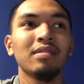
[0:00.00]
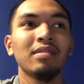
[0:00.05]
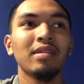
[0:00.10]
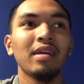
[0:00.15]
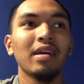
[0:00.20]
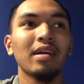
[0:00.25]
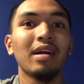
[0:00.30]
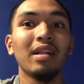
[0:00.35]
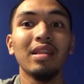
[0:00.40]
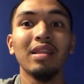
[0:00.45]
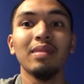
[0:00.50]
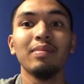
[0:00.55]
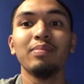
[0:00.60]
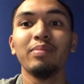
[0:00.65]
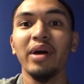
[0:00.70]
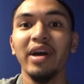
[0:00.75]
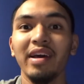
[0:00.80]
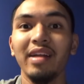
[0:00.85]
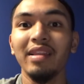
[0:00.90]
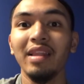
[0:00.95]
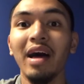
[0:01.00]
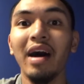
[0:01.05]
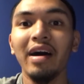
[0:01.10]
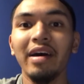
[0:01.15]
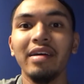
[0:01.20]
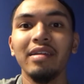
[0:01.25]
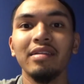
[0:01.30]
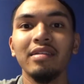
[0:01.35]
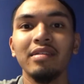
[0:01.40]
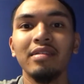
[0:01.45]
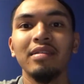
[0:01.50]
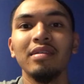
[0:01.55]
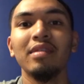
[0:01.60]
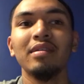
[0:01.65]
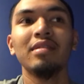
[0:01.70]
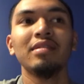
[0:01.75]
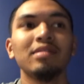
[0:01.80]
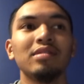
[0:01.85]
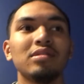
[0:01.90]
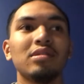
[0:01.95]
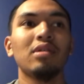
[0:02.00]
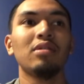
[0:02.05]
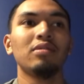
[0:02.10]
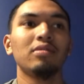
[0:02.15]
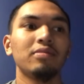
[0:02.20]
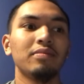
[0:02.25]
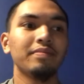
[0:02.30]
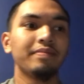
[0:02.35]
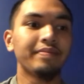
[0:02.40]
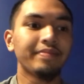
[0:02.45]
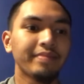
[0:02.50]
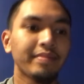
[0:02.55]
like by a lot. So